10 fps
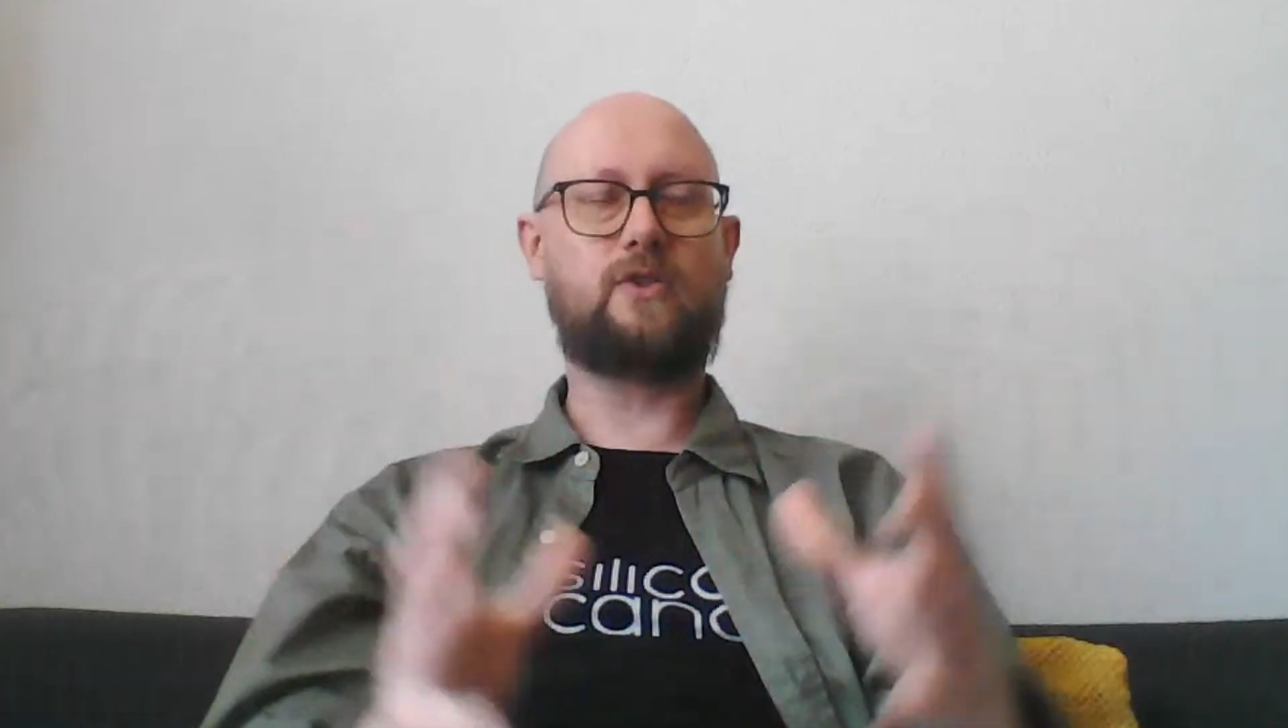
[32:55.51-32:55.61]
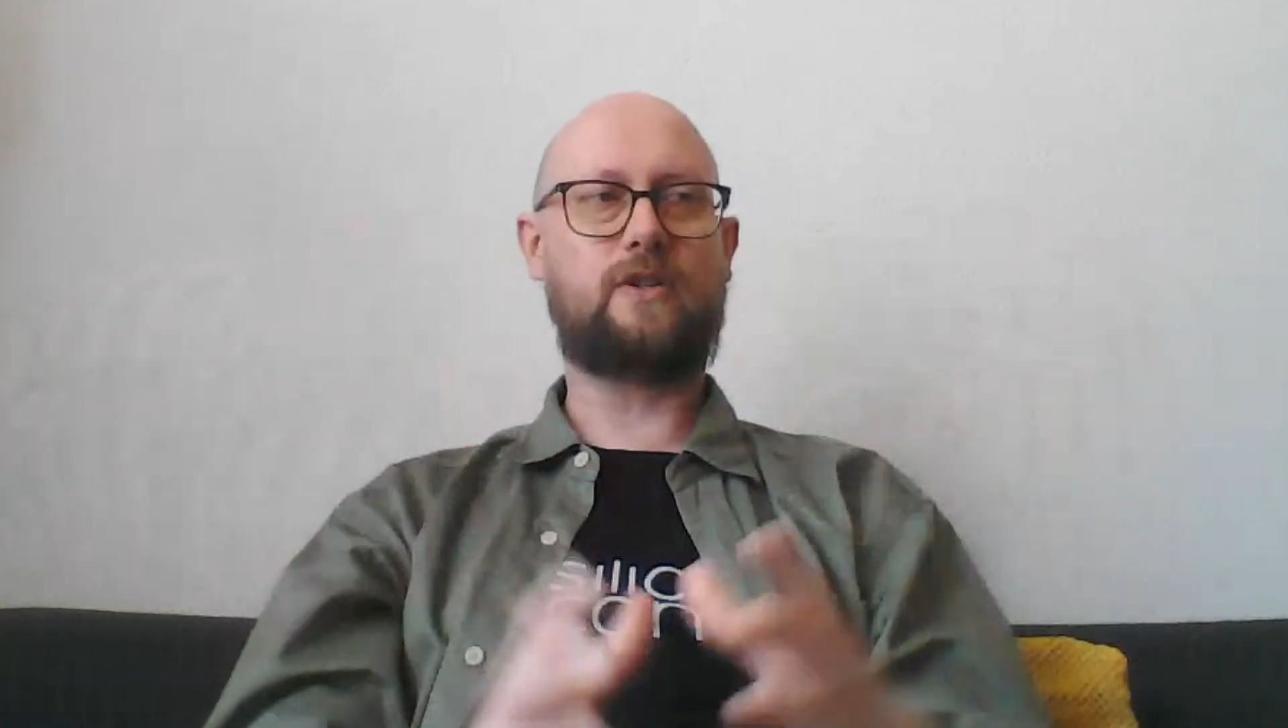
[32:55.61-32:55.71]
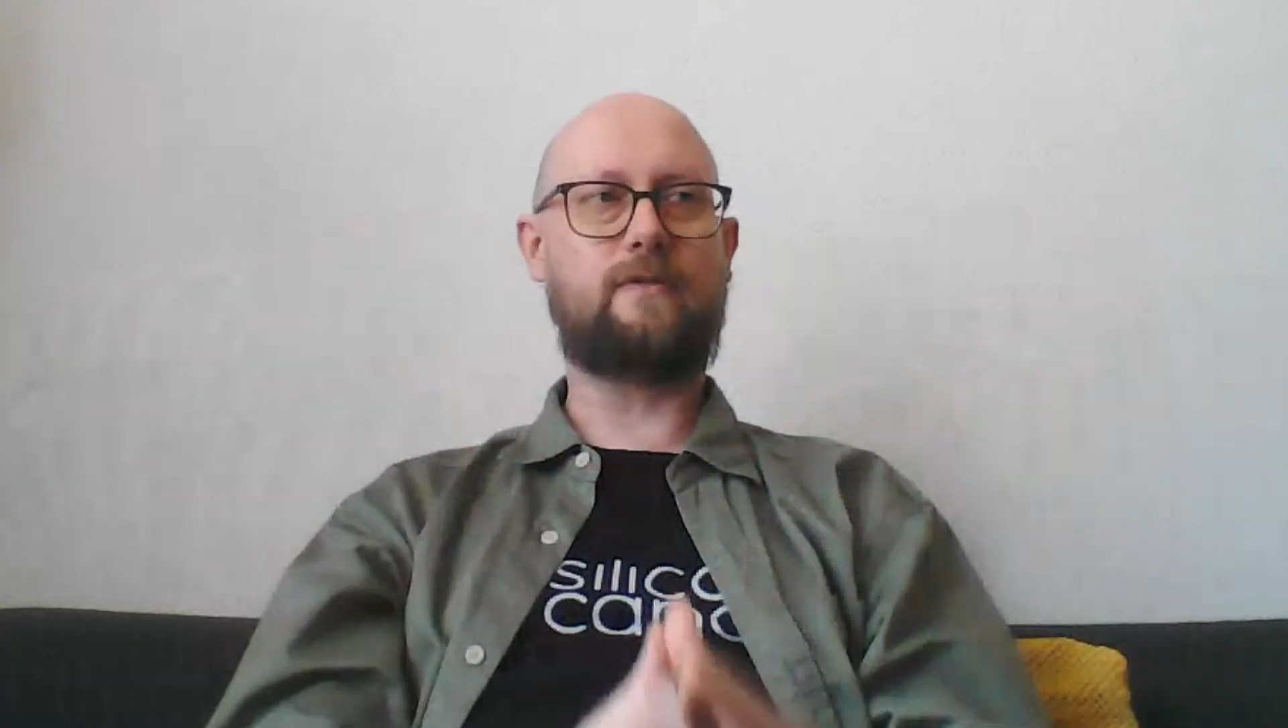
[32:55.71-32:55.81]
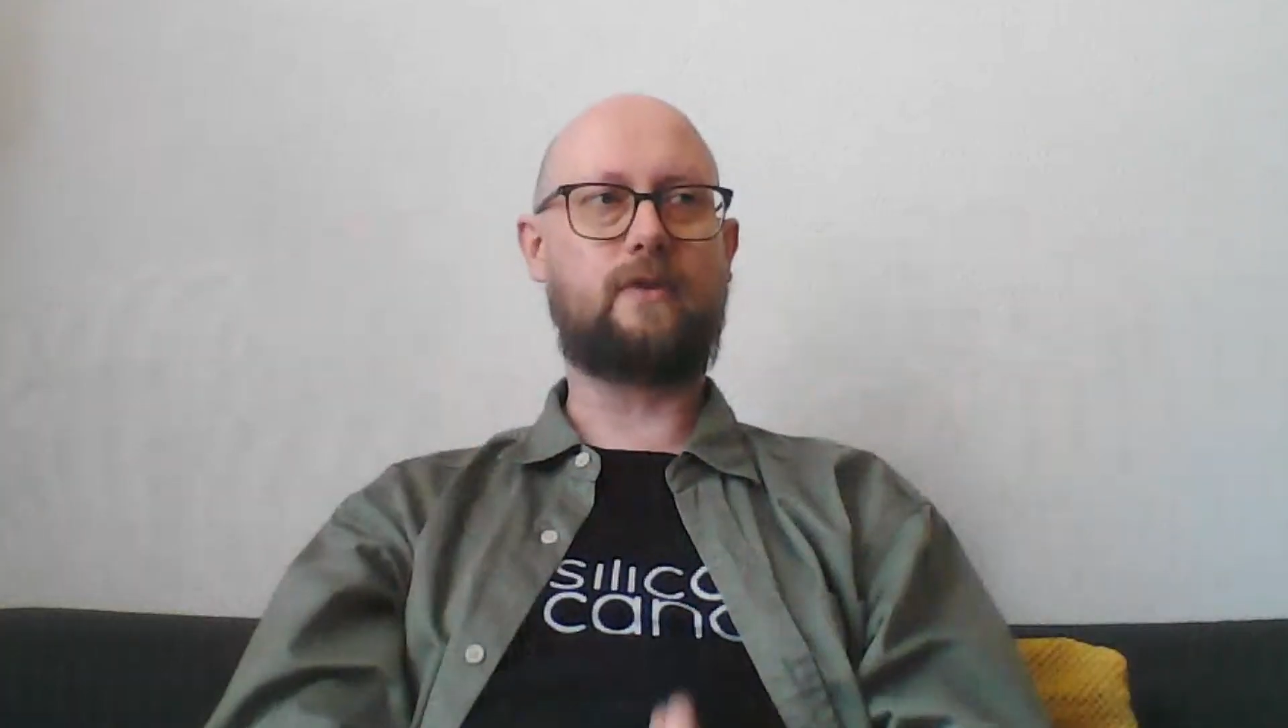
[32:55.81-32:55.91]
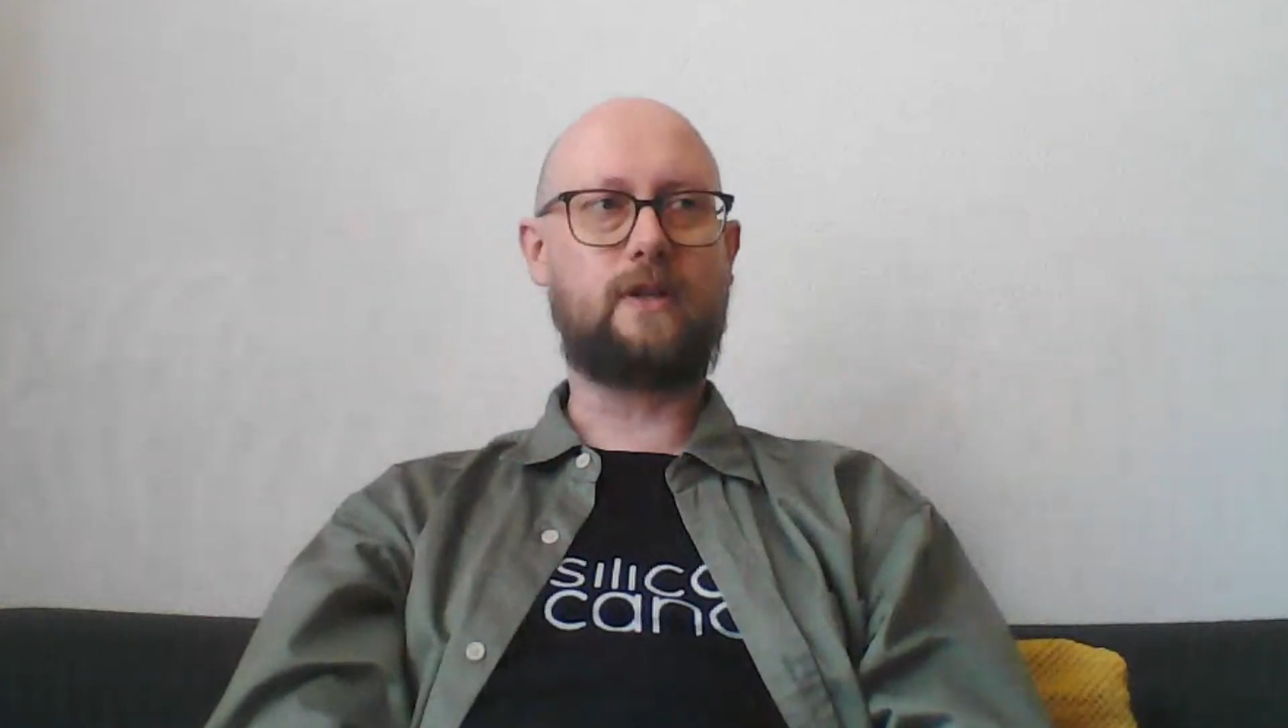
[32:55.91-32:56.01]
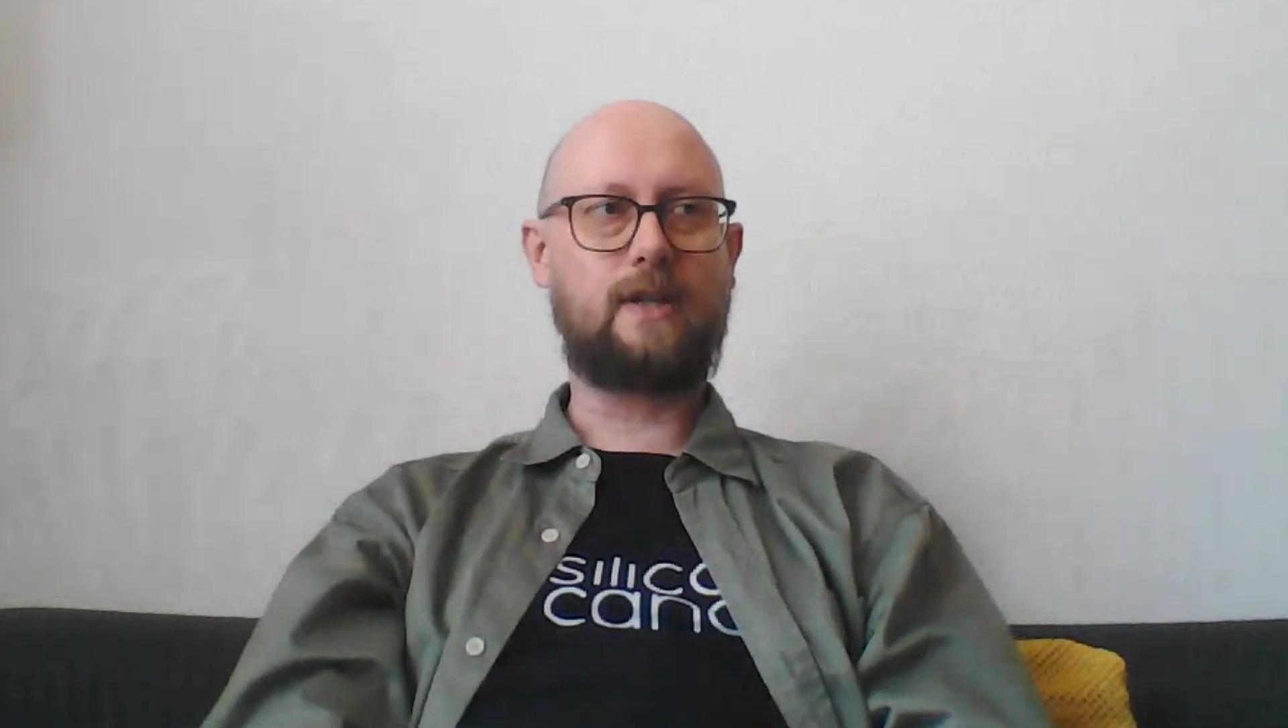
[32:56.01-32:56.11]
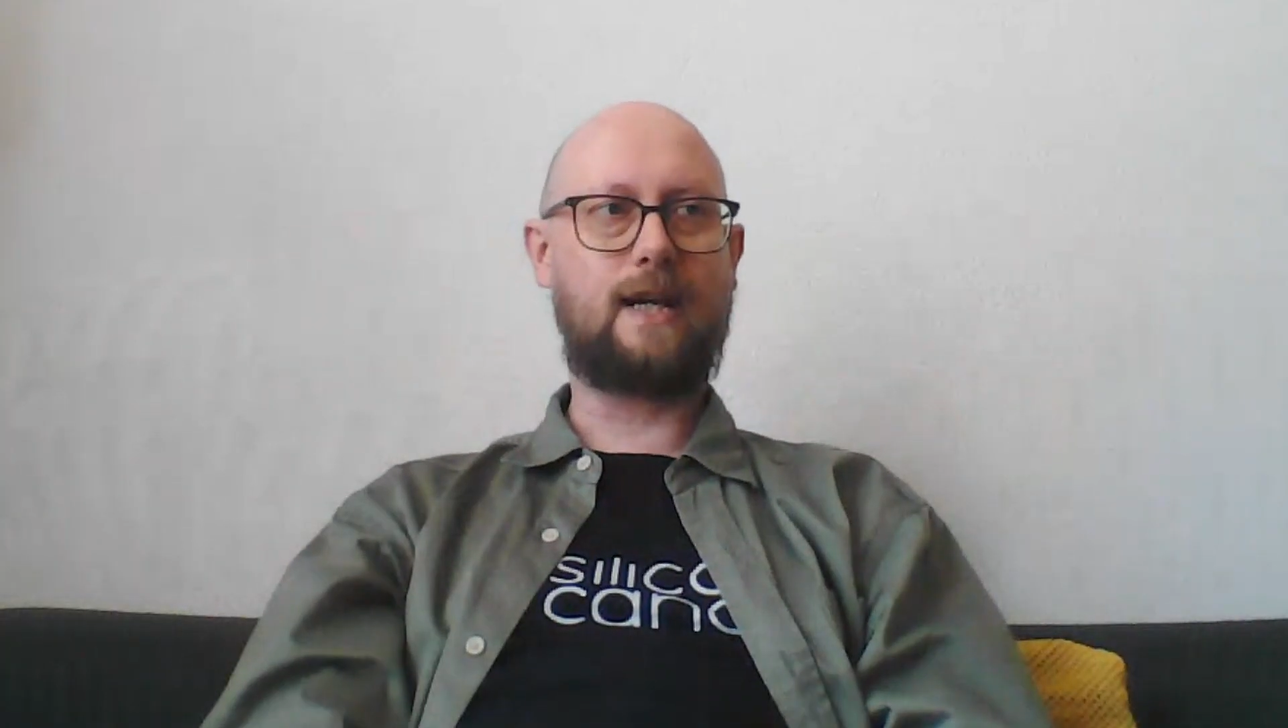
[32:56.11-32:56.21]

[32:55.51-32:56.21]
are different.